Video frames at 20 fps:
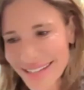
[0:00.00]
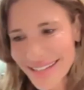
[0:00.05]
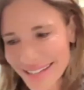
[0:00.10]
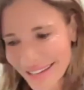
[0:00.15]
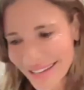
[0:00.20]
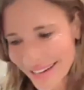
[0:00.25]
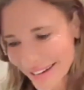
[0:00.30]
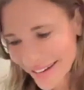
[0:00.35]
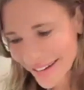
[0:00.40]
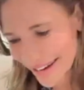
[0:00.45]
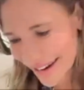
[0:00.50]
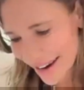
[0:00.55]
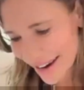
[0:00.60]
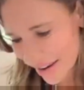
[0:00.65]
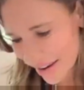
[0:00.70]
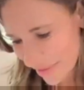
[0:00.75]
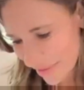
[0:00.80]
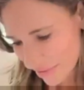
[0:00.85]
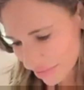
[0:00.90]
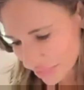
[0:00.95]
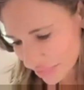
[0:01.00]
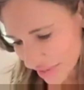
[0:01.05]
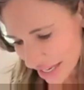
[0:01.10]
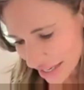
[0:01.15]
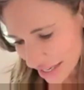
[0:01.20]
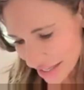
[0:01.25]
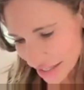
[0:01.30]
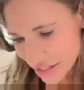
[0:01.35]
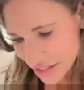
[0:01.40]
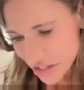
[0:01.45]
Larry.
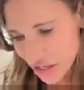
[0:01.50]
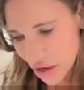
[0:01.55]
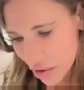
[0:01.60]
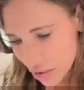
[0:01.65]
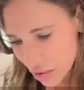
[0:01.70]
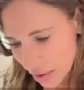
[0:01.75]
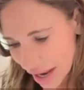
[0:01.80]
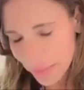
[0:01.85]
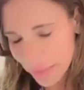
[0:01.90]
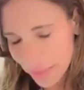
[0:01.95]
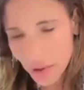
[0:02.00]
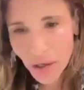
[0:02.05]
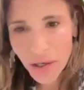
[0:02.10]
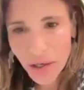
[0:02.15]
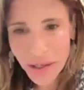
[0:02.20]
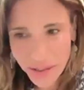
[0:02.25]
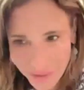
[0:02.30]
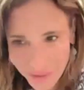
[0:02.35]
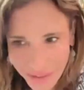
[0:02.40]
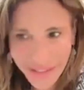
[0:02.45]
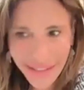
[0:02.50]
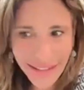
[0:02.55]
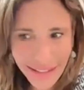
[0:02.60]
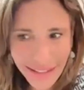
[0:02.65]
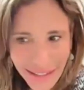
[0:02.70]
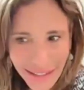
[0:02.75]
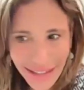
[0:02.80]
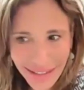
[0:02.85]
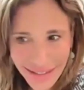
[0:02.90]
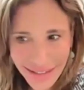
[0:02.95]
So I'm
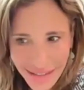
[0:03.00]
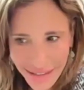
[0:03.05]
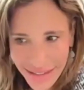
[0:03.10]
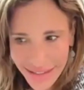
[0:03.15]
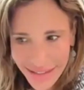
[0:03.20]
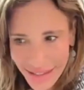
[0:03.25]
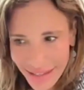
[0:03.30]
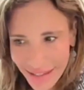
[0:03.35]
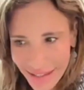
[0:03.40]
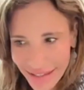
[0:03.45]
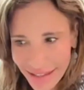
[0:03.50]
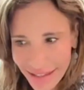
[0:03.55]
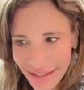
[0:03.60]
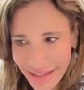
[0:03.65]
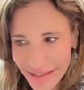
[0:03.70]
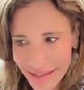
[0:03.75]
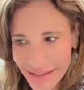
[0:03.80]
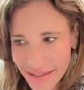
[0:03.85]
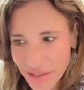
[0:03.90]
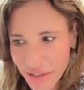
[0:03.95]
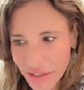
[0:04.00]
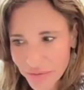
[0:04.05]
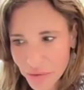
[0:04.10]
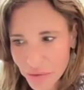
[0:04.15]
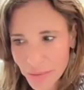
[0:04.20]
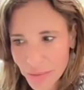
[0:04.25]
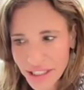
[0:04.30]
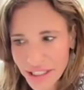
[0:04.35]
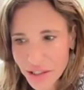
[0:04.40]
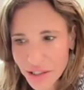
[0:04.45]
currently, as Larry said, a senior
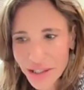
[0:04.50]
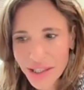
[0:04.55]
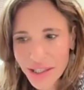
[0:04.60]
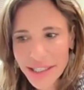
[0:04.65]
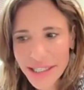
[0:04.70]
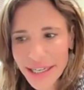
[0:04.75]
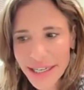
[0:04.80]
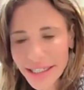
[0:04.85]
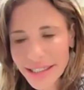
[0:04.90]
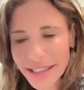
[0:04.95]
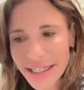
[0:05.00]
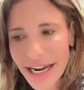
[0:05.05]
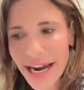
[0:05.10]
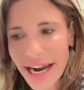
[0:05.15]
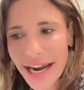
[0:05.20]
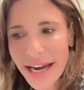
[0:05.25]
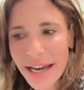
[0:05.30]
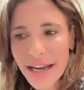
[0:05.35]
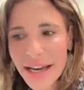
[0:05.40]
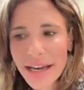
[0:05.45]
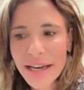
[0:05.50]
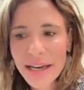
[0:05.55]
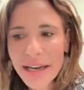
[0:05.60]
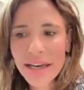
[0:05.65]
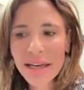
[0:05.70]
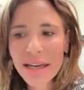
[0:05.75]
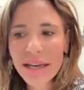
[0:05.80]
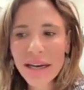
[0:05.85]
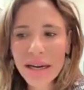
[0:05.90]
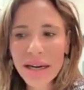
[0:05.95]
information architect at
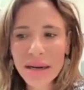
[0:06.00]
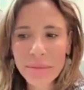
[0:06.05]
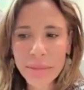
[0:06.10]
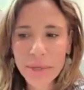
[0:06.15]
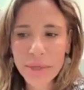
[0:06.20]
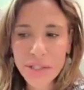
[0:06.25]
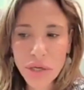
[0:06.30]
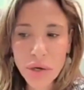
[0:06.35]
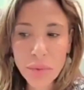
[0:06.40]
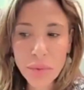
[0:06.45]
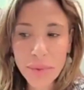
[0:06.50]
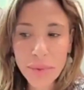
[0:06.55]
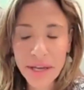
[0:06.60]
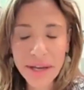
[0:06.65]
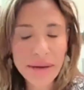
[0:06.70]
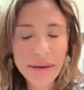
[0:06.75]
Adobe.